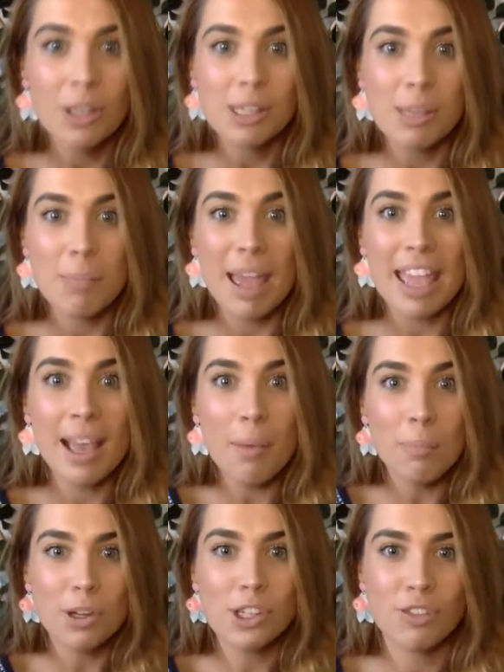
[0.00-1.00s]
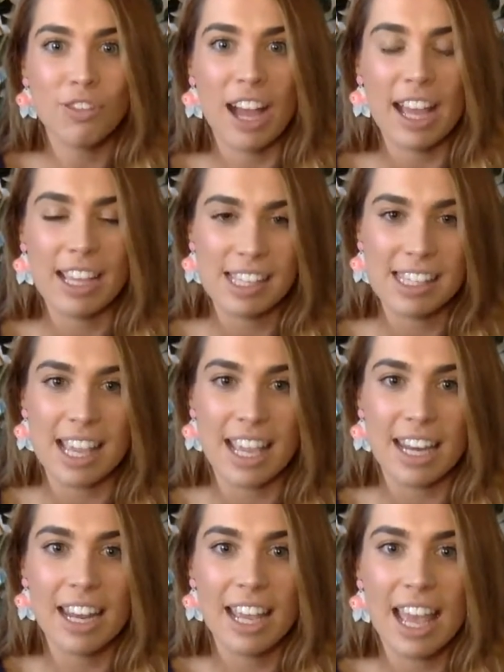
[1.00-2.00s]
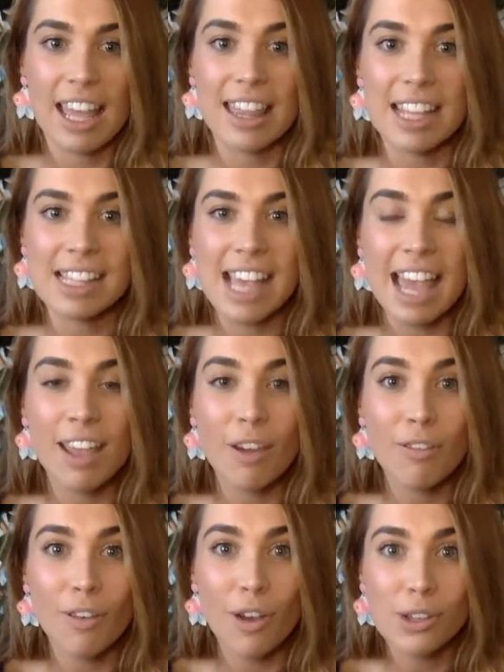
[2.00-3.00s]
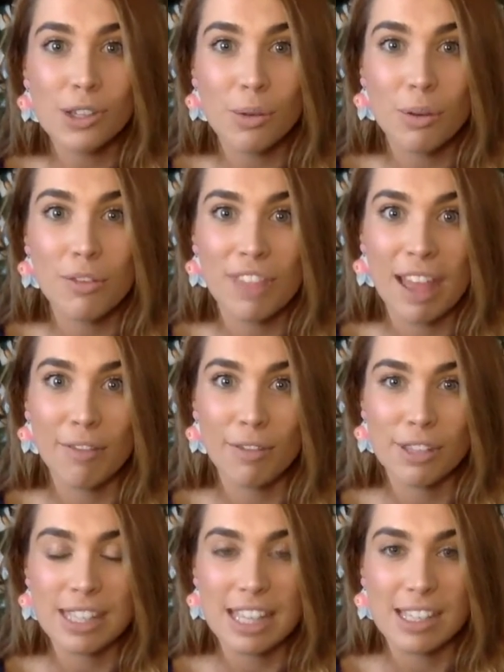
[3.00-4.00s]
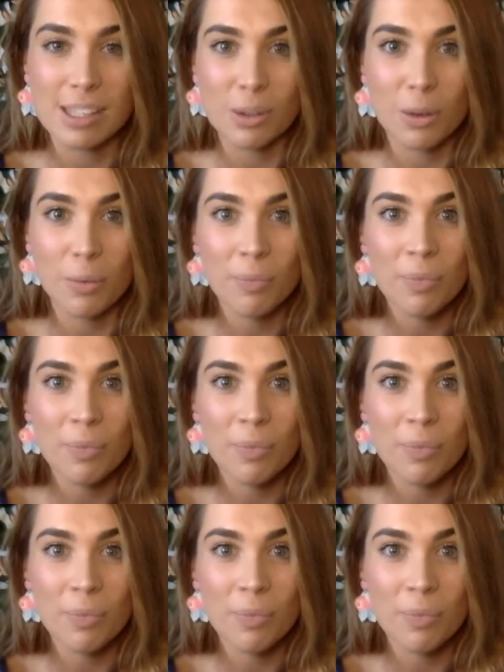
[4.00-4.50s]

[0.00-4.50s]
to make a bushfire scene and then take a photo of that for Seesaw.